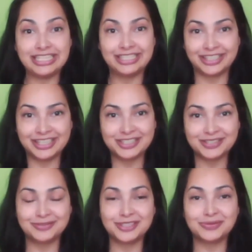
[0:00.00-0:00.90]
Grains
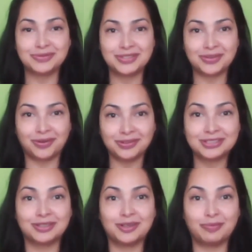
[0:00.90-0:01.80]
in which we talked
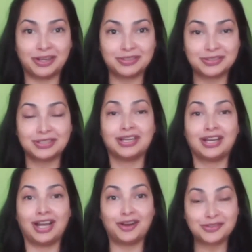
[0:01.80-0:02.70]
about
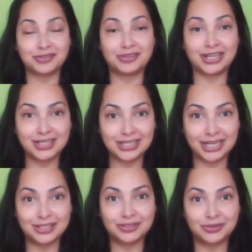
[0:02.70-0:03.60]
how to
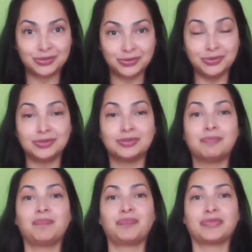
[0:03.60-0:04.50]
recognize truth,
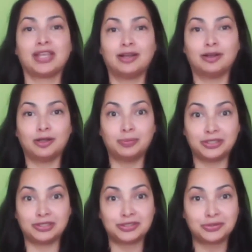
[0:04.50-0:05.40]
uh, but
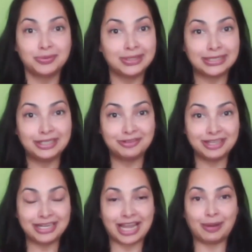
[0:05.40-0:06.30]
just to quickly
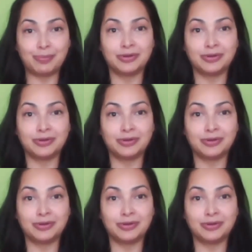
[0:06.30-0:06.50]
recap,